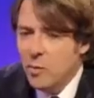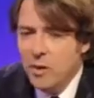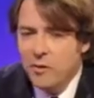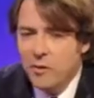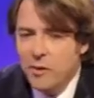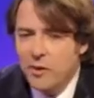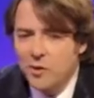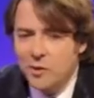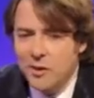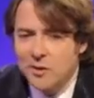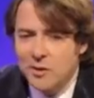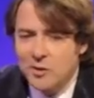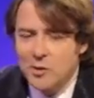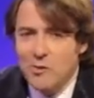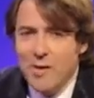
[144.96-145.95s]
one of the things you're
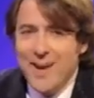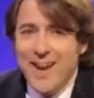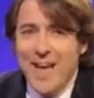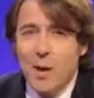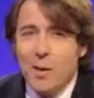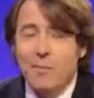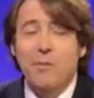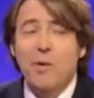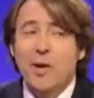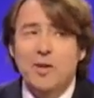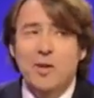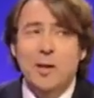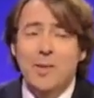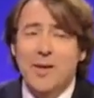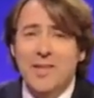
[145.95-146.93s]
addicted to right now, and I'm very
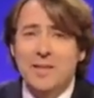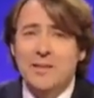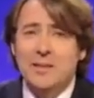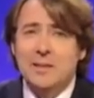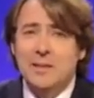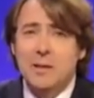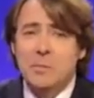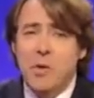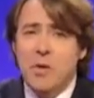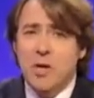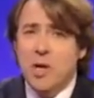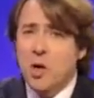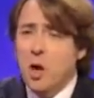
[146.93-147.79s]
excited about this, is American